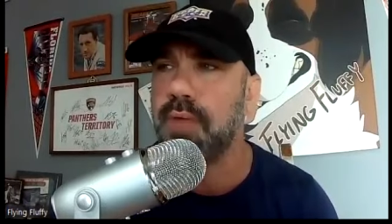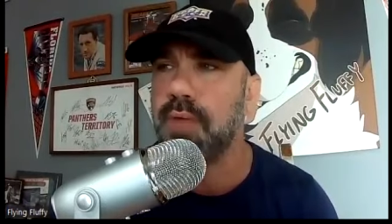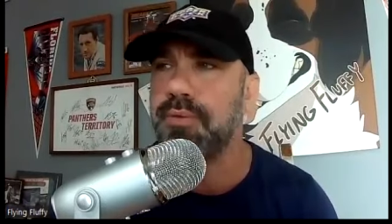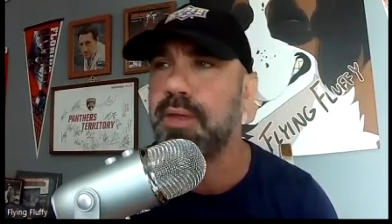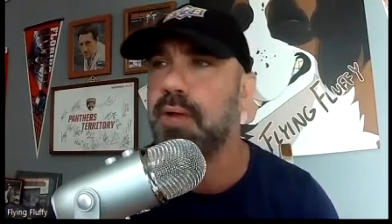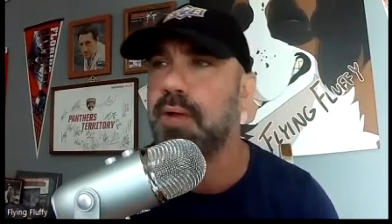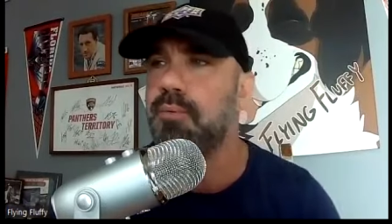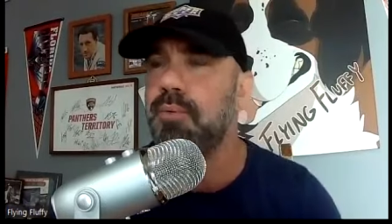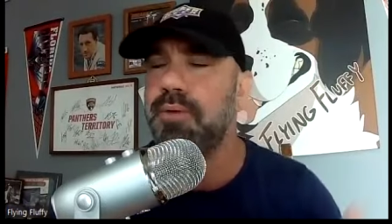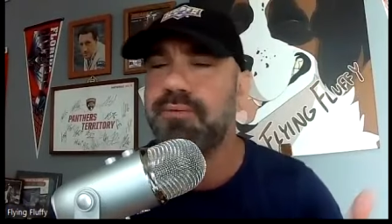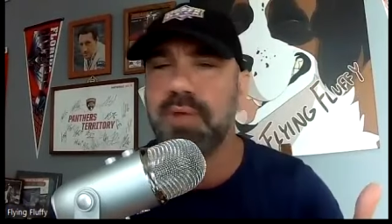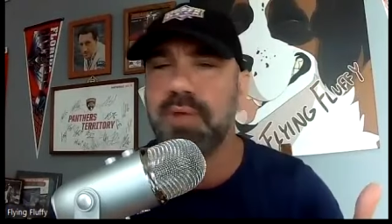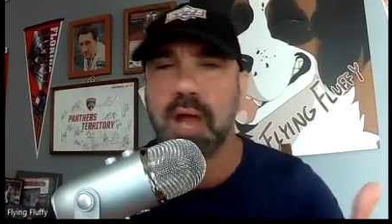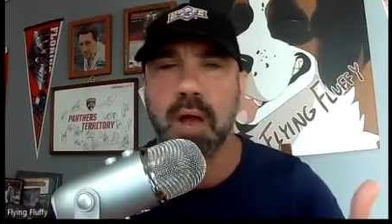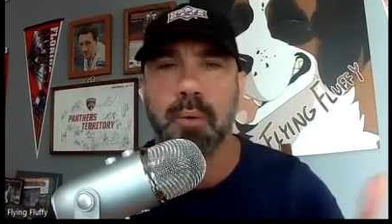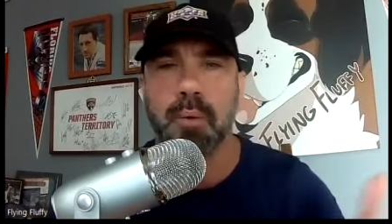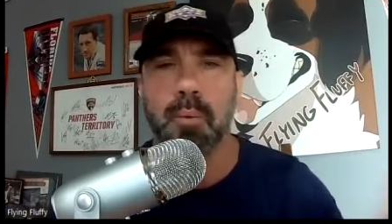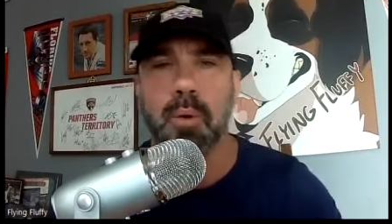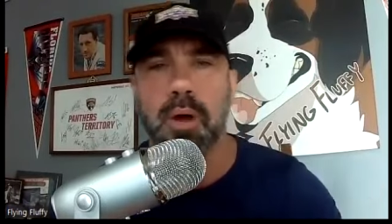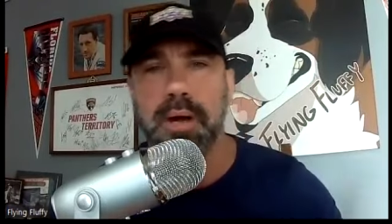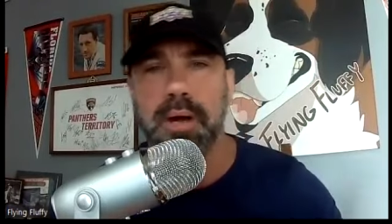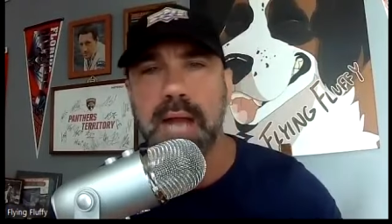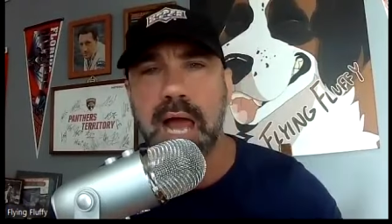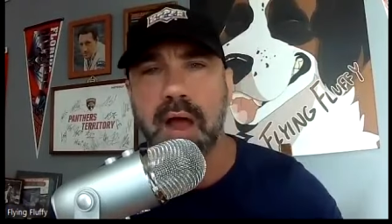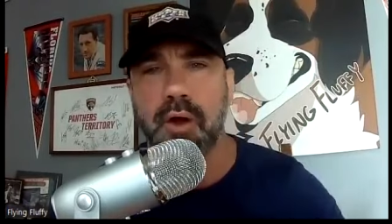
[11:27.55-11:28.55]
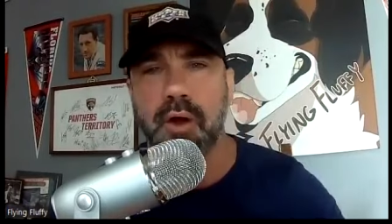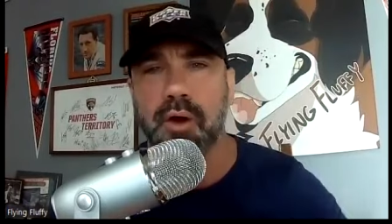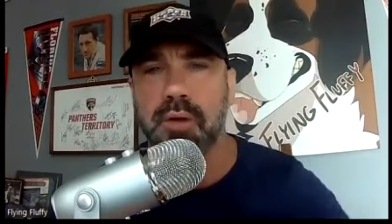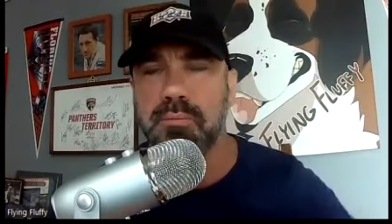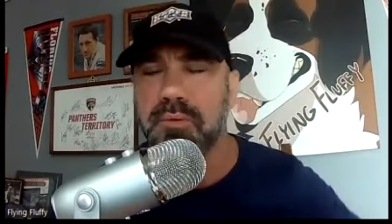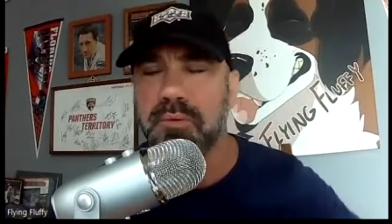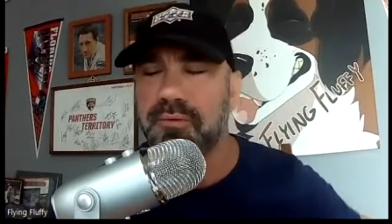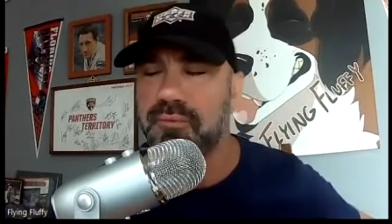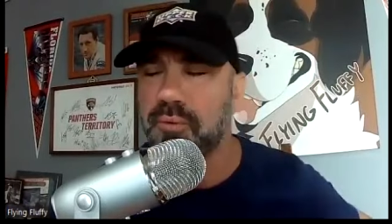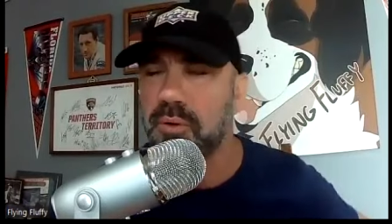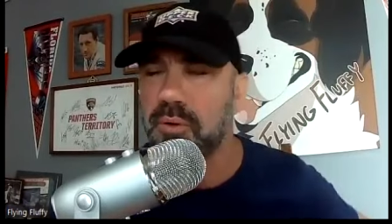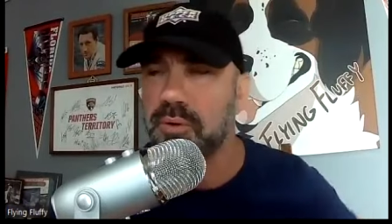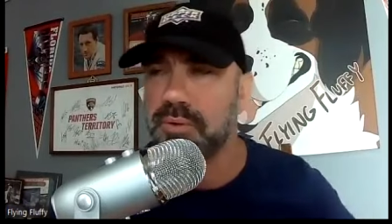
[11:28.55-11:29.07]
And then we've got 1 hour
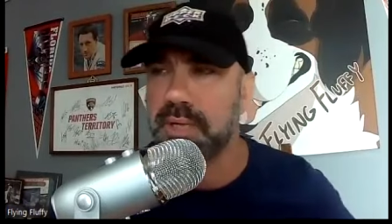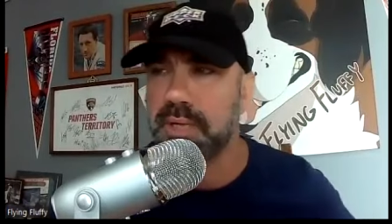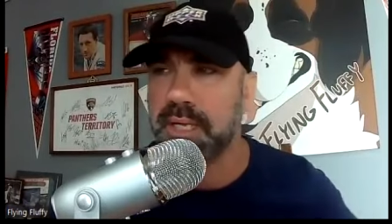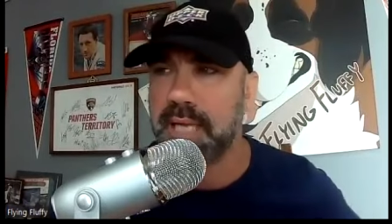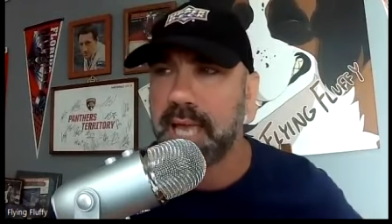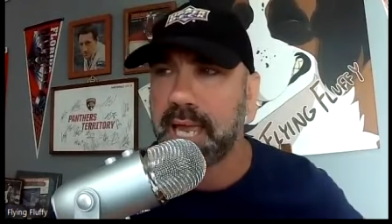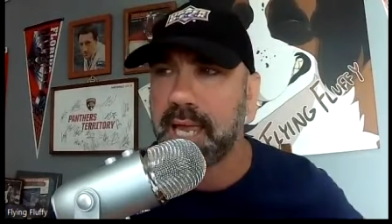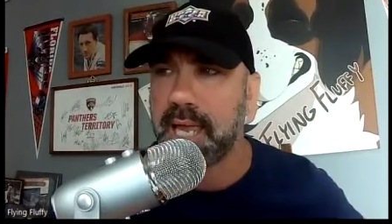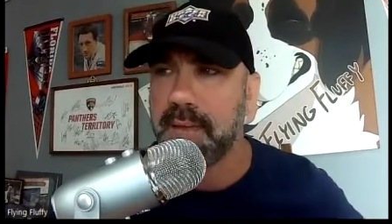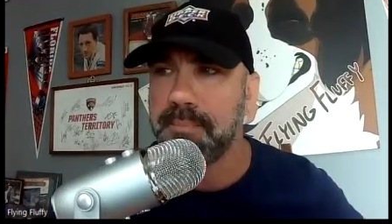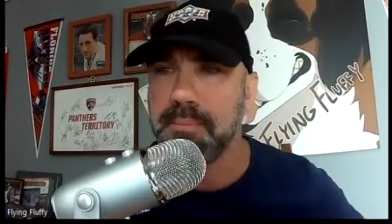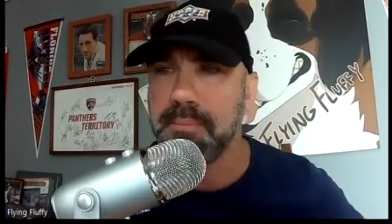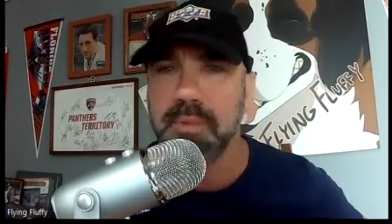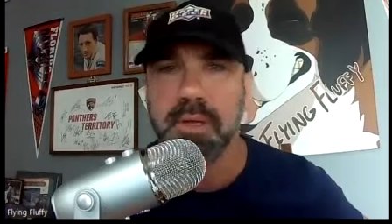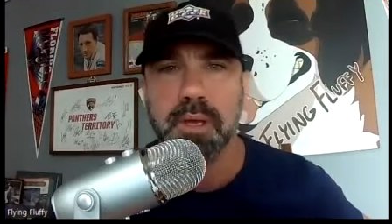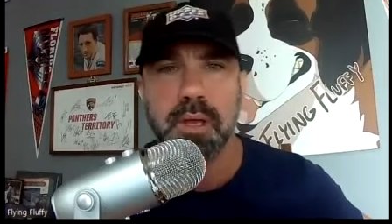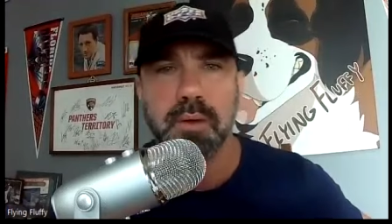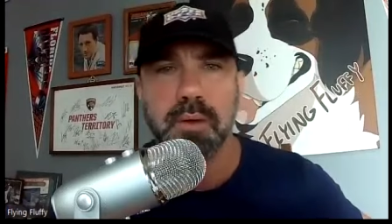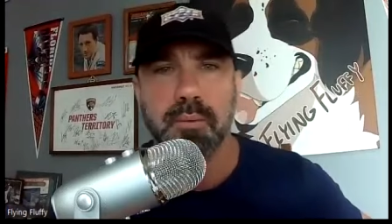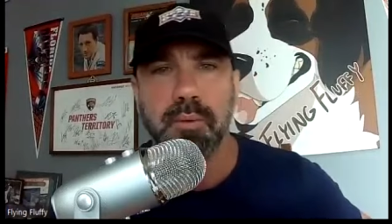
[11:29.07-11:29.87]
before the game.